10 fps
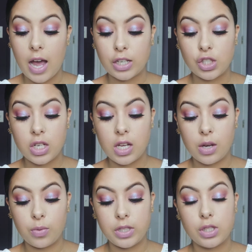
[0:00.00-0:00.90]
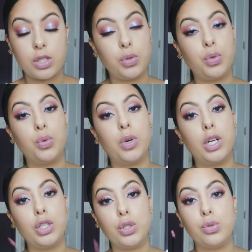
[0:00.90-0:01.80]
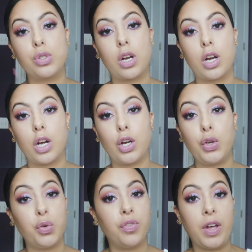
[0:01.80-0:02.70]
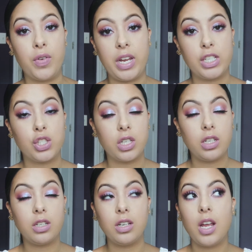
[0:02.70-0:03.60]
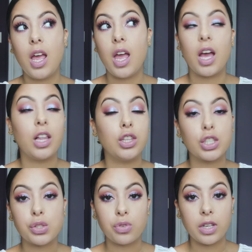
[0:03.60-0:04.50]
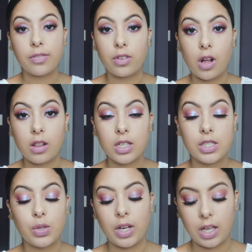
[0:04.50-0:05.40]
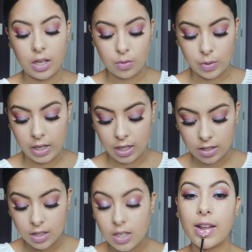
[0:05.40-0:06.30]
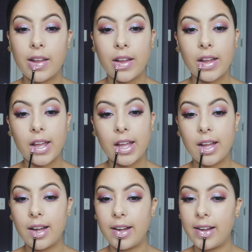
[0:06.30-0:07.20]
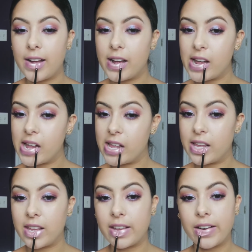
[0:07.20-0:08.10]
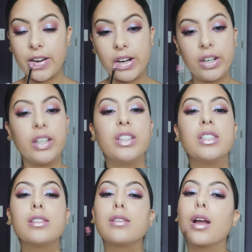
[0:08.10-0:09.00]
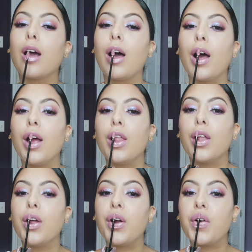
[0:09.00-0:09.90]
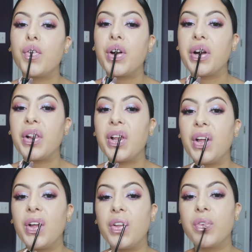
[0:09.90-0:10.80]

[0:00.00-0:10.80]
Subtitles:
I actually can't wait to use her new foundation. It looks really flawless, so I can't wait. Ah, this is so hurting. This is like a highlighter for your lips.